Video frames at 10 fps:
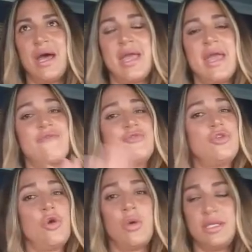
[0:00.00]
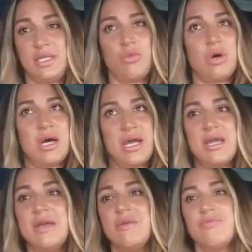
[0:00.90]
I have no idea why,
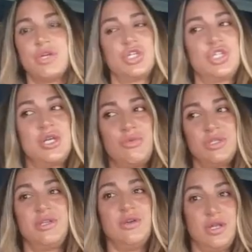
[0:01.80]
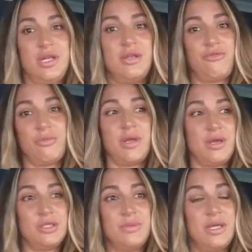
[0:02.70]
but she was gunning it for my
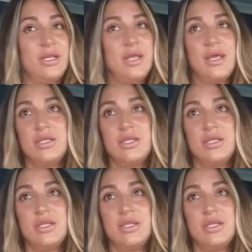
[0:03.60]
husband.